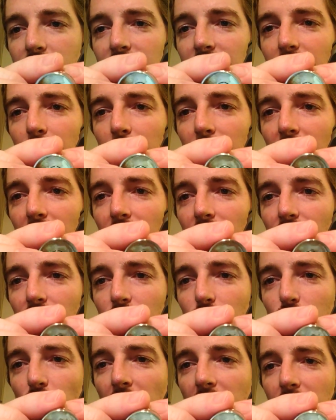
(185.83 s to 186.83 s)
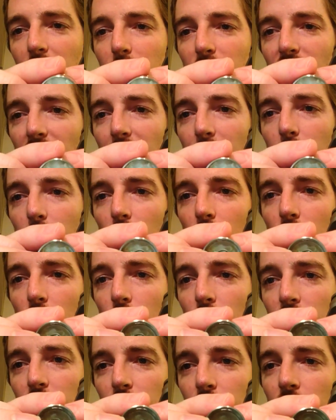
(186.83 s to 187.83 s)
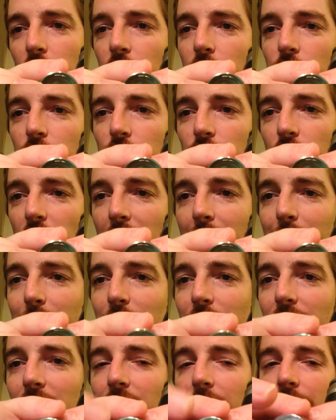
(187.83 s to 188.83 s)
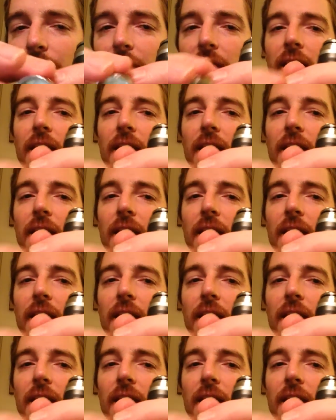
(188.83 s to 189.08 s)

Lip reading: tip out of the Jenny playbook with the reduced chamber there.